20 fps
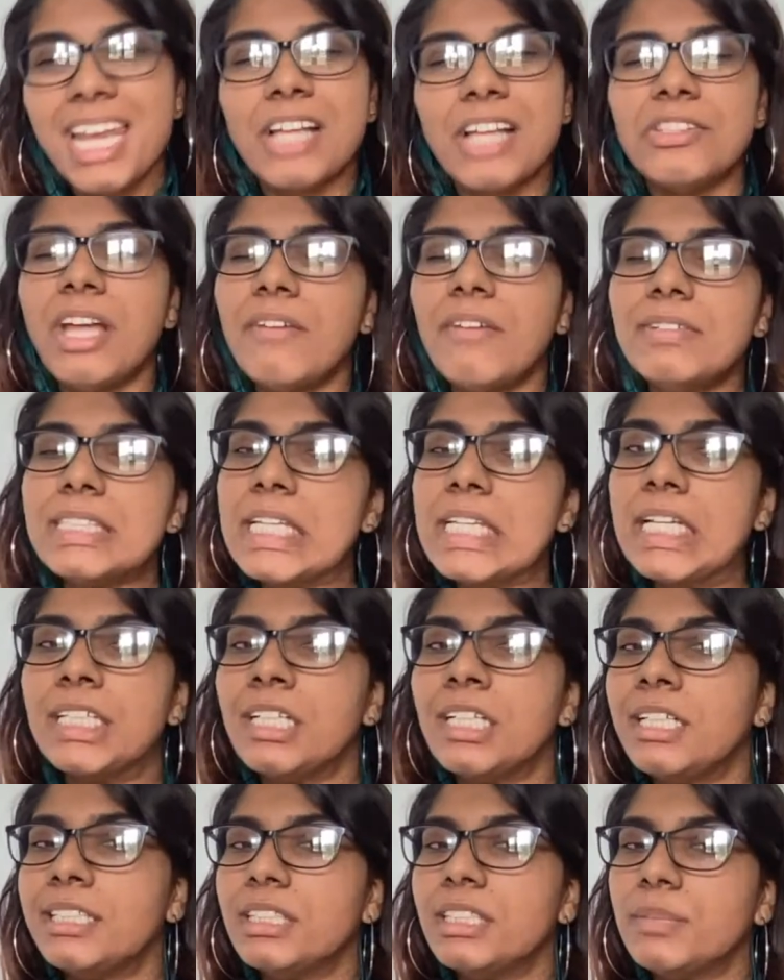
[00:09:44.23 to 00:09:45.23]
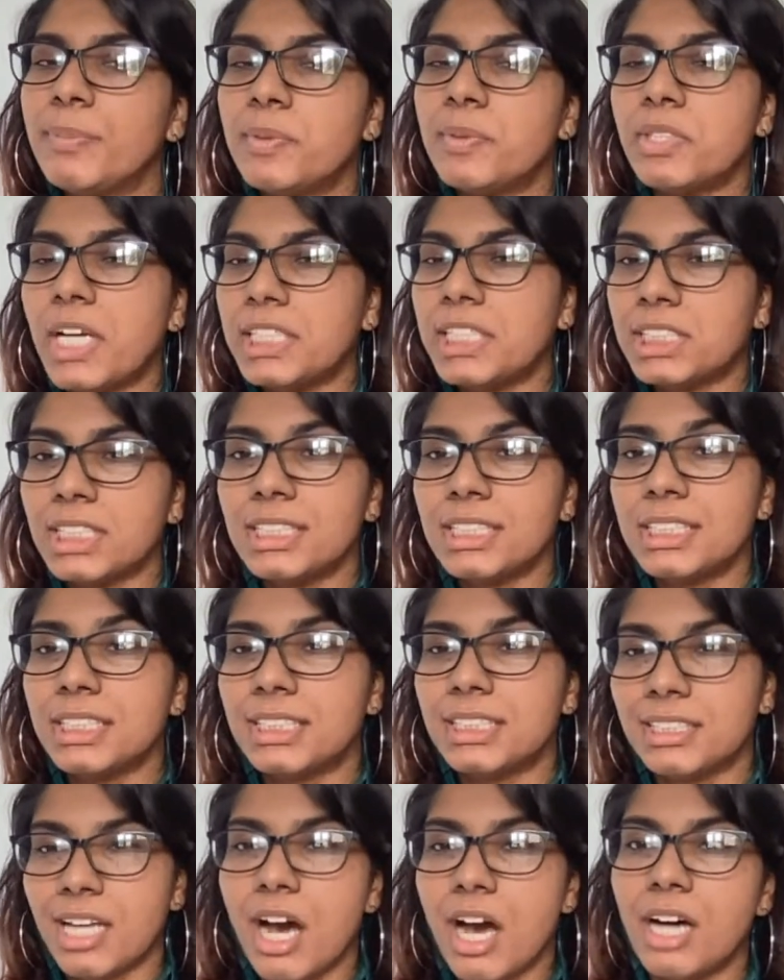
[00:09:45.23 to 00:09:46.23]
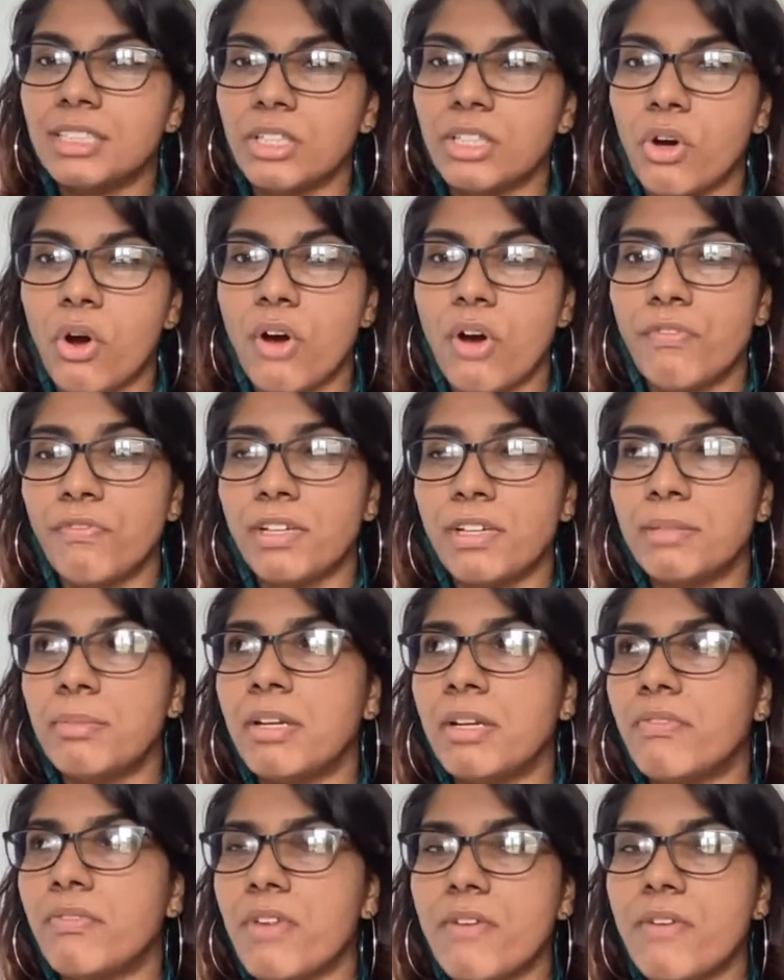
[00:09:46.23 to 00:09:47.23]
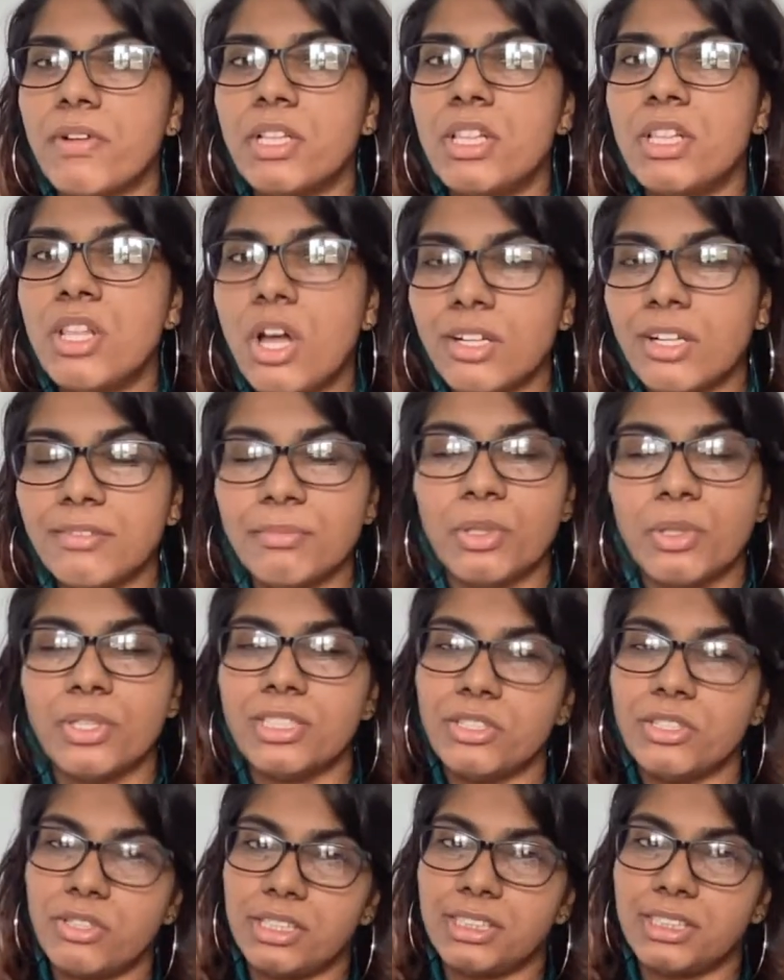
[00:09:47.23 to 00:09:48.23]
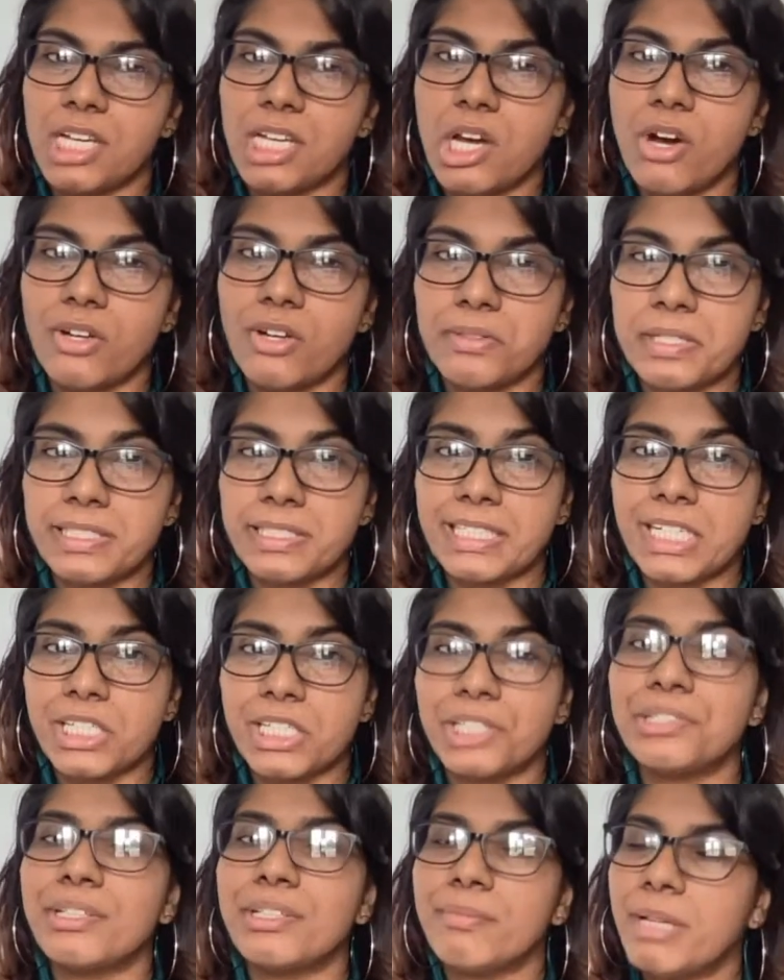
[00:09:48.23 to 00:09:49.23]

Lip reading: Now, that was a little inspiration to start off with, but we have a lot more interesting conversations.